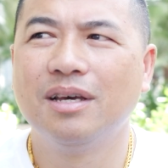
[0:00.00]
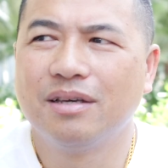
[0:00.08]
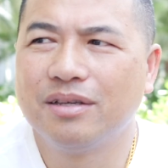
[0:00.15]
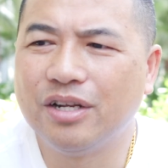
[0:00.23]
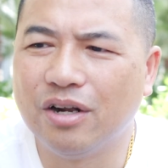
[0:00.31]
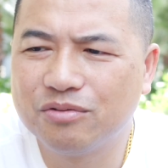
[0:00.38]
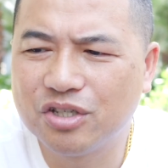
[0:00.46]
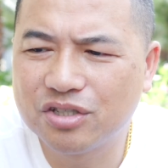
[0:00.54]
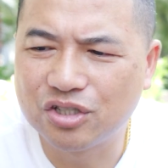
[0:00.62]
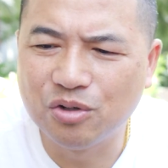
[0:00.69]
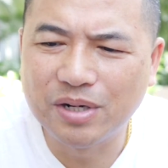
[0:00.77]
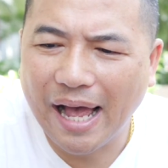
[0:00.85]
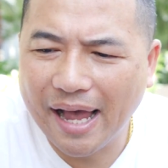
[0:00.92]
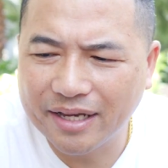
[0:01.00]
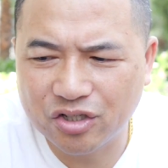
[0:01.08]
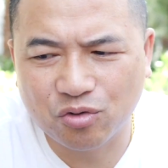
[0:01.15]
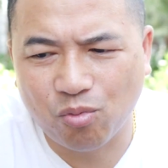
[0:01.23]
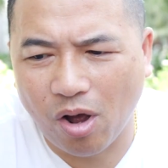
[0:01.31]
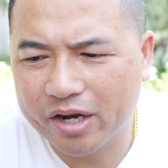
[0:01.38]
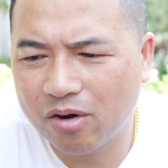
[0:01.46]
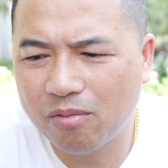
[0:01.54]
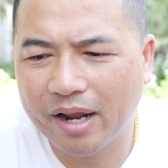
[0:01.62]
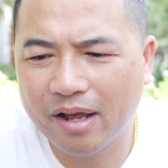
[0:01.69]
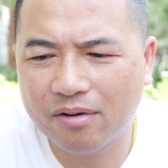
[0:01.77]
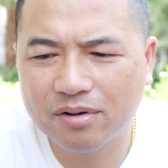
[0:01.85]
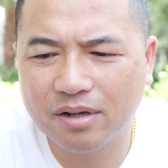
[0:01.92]
just 2 guys just walking
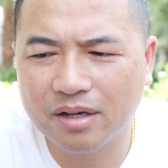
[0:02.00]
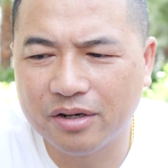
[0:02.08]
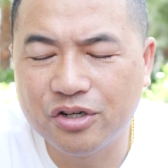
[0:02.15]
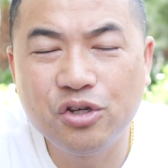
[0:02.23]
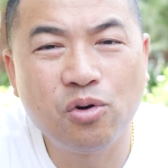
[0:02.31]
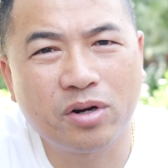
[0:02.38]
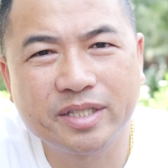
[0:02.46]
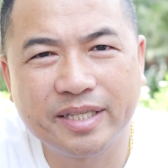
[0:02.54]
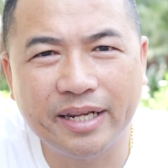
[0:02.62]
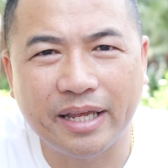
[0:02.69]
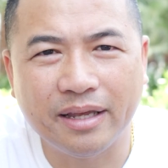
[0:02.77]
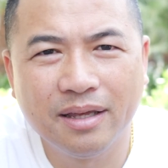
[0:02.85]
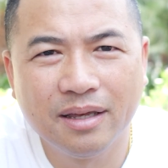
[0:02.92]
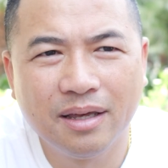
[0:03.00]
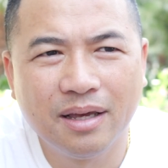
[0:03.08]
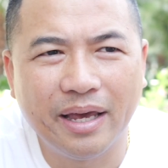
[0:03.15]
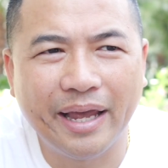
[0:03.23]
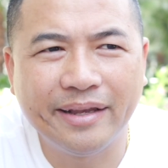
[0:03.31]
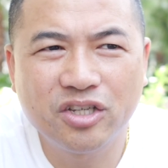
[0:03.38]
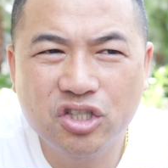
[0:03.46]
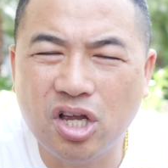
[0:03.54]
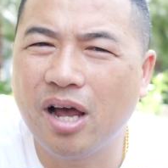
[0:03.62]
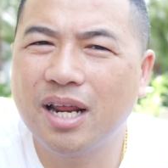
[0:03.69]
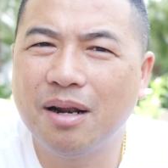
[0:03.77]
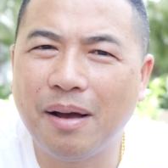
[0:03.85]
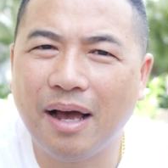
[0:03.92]
around New York City and just
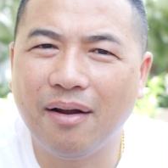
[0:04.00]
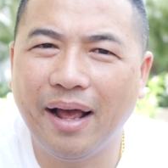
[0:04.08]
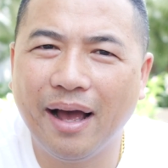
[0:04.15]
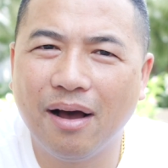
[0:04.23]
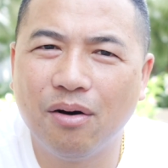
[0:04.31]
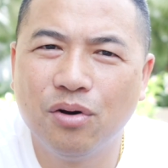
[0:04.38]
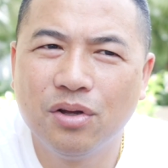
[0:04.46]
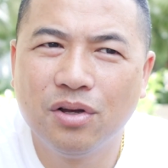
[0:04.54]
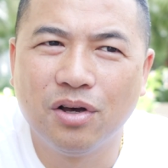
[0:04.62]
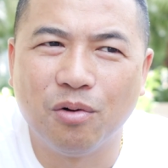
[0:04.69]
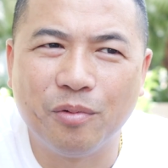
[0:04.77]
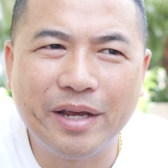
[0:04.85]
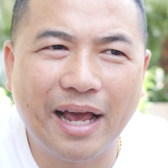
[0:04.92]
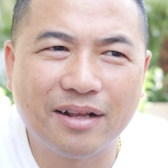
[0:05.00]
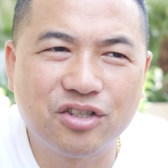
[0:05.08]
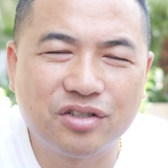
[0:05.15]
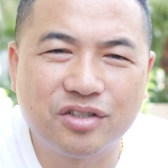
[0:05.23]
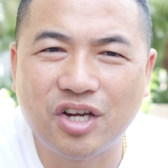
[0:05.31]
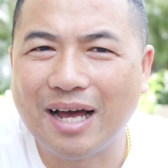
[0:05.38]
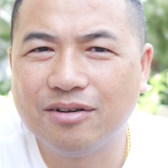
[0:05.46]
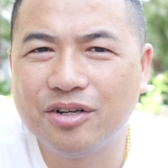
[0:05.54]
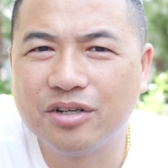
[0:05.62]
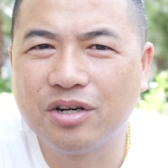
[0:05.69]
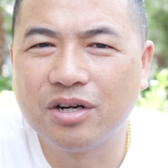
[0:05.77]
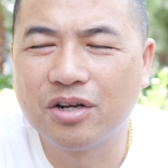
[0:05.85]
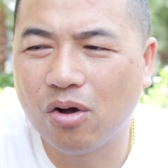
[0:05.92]
talking about how we had
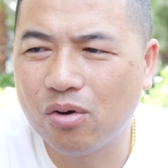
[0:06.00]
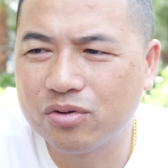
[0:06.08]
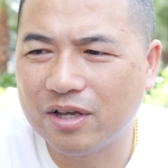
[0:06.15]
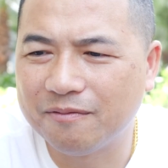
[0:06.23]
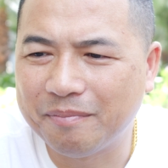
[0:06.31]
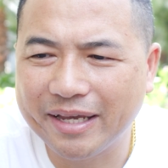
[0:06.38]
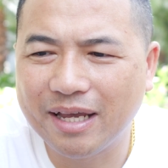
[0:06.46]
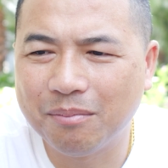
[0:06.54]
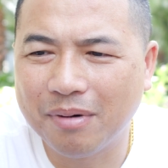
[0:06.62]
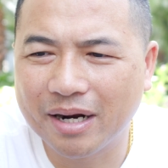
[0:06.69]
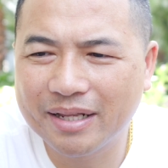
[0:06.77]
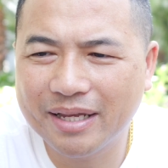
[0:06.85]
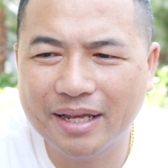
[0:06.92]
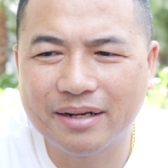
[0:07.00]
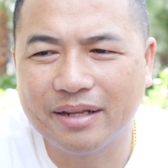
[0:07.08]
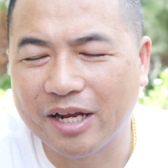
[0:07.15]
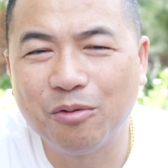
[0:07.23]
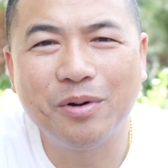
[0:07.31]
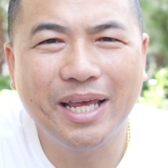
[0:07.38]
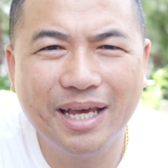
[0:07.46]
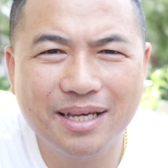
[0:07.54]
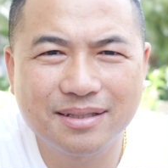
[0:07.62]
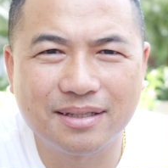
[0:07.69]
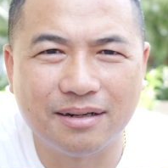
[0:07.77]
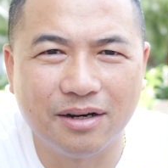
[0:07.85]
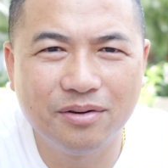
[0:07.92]
childhood goals of making money, and here we
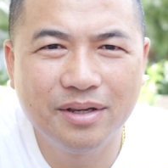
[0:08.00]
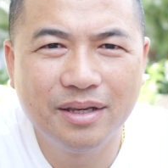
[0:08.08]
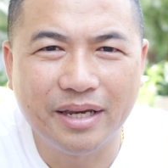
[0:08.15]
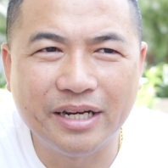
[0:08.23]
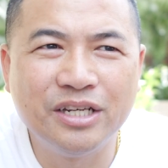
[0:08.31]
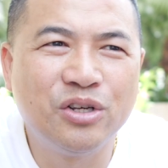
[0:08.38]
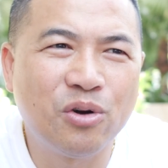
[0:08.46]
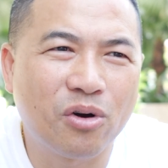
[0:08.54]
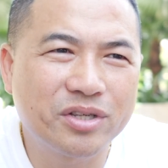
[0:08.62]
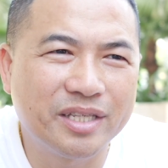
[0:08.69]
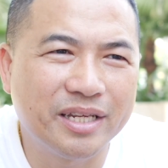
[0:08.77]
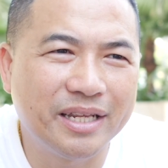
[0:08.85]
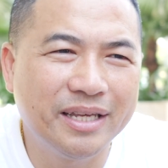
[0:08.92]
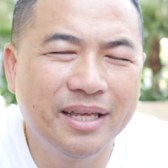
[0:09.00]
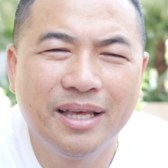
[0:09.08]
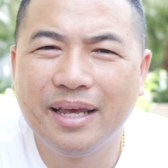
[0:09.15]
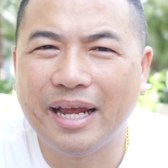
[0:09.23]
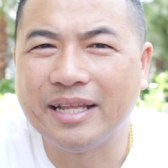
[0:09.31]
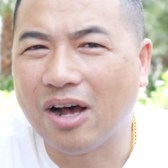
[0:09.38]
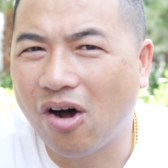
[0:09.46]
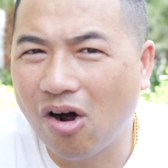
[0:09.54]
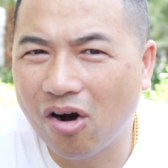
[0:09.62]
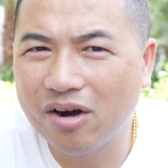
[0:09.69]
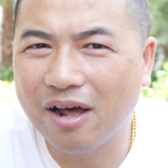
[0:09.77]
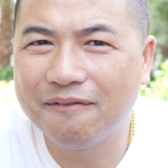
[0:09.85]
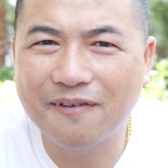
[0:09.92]
is, in New York City, in the
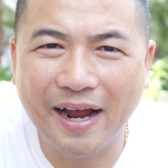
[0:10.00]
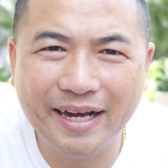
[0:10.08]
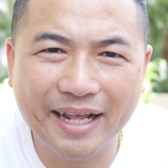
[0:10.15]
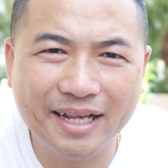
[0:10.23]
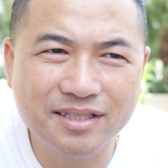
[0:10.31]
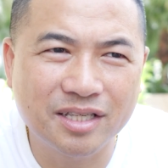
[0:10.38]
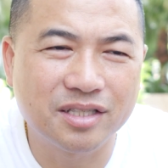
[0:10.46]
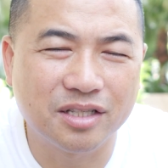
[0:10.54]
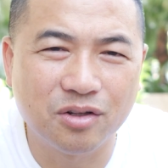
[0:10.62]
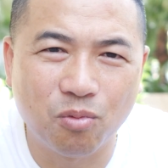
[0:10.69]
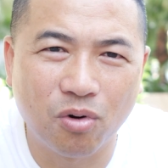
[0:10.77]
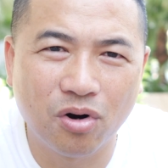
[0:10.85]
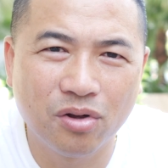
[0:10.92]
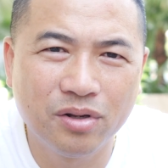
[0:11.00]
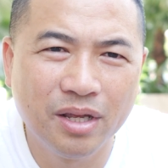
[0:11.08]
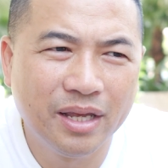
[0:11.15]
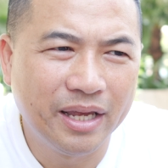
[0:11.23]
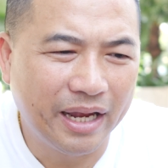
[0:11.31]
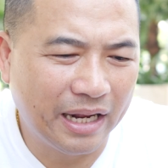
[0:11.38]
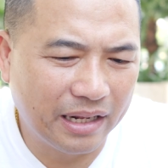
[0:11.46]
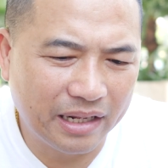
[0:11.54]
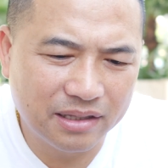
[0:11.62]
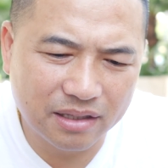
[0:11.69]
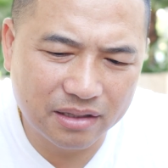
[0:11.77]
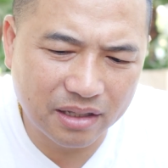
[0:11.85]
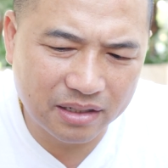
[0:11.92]
heart of finances in the world,
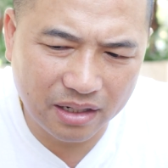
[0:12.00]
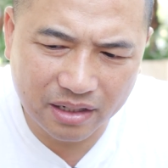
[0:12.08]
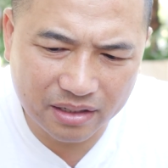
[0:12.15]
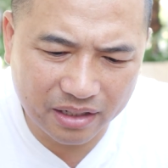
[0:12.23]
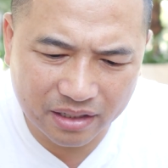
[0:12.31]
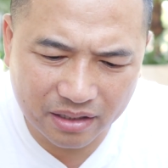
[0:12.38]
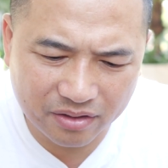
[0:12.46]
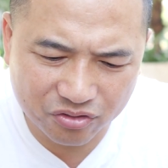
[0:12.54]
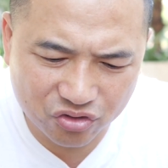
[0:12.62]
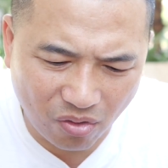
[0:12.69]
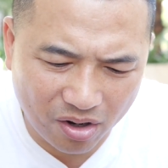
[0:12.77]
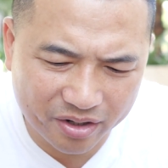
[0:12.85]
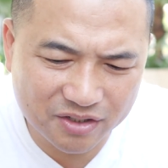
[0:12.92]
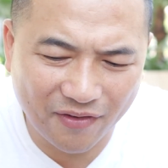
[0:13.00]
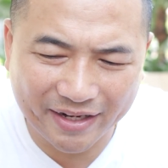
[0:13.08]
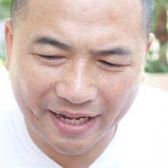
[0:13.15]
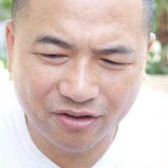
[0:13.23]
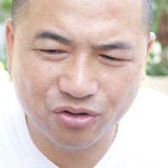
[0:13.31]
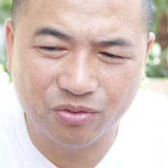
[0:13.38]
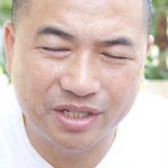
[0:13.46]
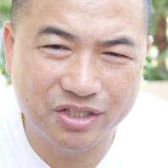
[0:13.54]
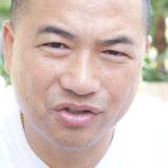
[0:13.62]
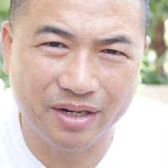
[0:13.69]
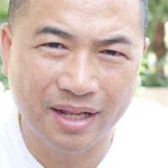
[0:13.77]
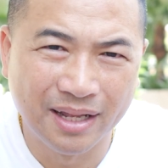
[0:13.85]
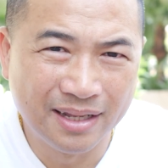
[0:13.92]
in the strongest financial
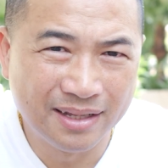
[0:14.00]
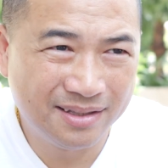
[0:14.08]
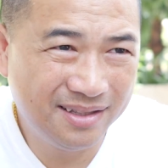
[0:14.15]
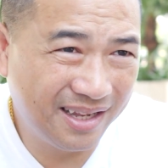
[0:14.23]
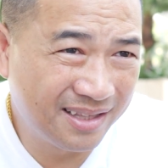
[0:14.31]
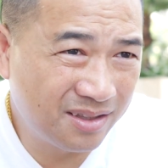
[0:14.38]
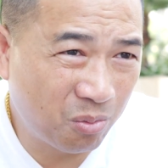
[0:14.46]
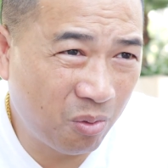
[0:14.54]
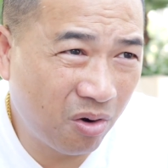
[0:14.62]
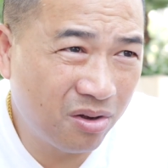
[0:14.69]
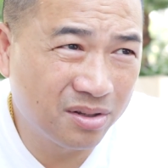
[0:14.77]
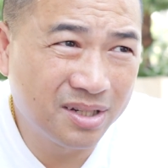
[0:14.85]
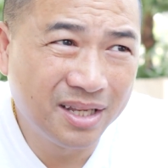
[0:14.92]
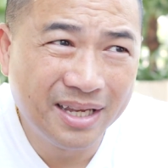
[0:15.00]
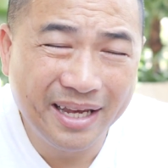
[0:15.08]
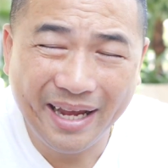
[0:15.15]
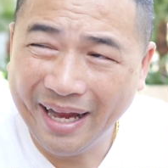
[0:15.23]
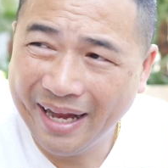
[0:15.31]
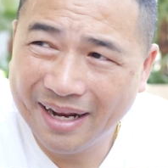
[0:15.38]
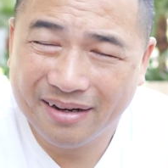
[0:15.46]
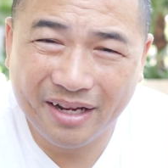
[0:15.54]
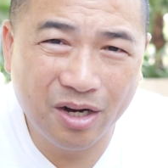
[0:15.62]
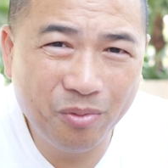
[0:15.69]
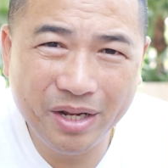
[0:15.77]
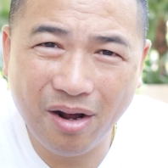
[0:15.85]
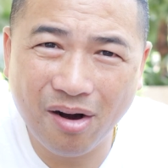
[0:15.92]
district in the world, and
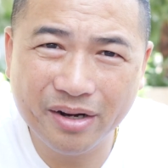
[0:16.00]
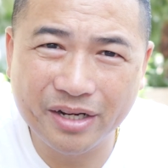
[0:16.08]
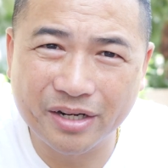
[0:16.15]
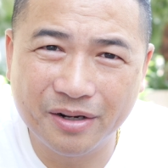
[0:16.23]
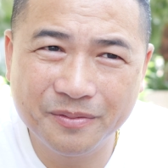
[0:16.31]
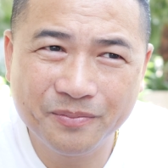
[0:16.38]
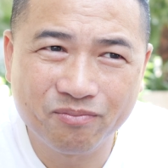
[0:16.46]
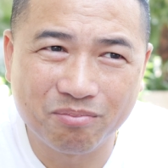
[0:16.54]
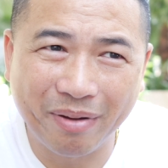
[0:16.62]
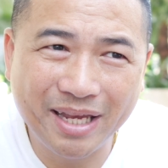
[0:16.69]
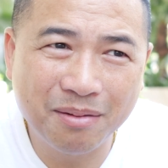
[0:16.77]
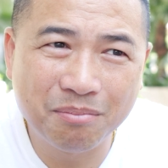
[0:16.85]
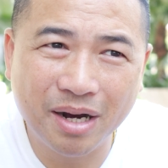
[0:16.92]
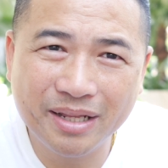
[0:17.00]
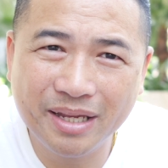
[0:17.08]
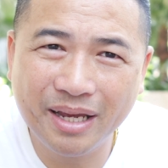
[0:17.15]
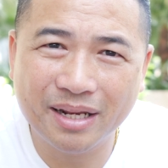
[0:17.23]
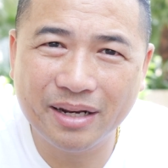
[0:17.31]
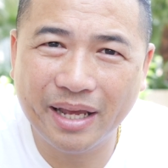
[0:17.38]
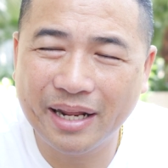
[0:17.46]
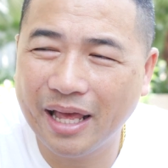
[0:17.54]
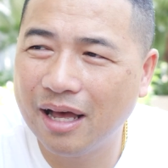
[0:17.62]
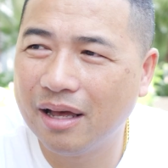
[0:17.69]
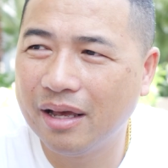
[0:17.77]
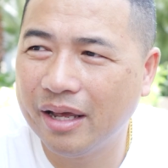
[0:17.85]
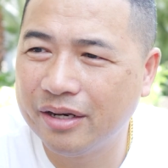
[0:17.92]
here we are, making money
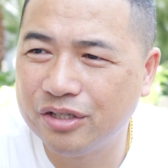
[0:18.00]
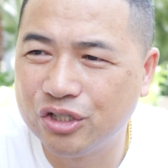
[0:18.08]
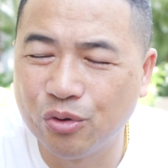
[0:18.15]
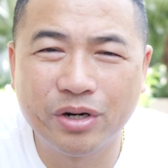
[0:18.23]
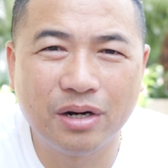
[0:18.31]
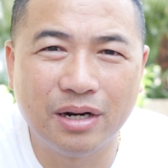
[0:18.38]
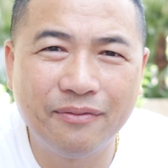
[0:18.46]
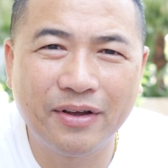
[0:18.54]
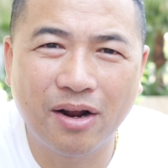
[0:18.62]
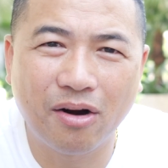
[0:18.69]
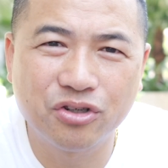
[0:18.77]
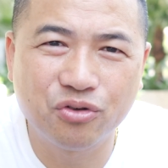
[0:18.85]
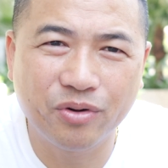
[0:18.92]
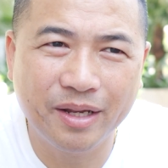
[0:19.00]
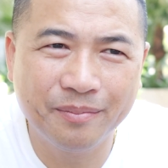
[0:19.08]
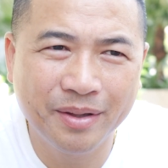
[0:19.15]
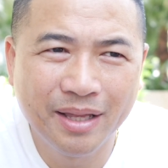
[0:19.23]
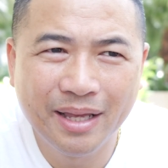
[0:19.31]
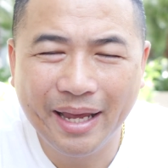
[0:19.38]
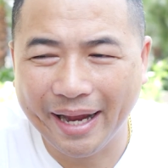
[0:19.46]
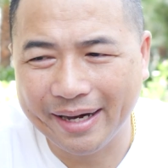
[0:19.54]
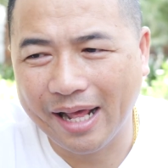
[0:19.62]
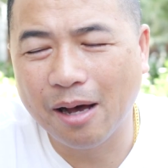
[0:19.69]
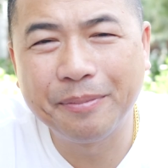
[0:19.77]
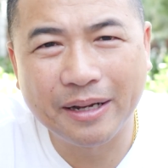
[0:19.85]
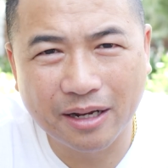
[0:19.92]
and living our dream and
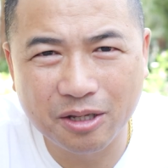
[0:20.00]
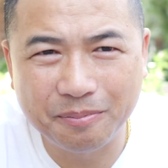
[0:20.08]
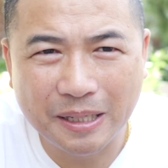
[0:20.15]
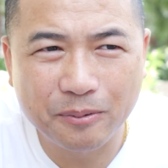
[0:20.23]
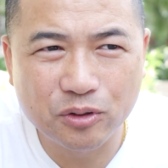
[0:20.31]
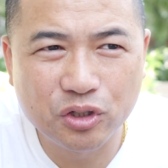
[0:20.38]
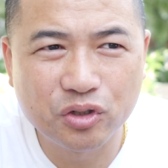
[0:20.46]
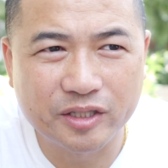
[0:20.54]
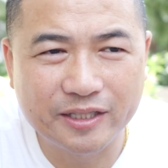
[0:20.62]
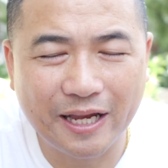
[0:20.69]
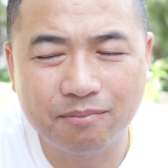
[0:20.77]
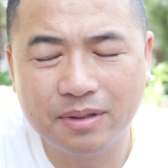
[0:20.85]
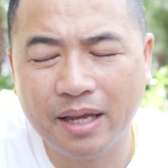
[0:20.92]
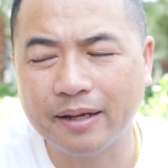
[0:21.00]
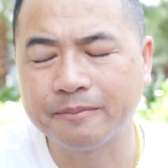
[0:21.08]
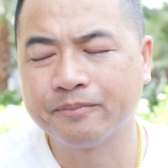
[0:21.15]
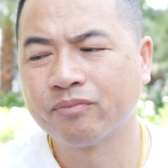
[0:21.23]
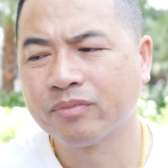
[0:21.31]
helping other people do the same thing.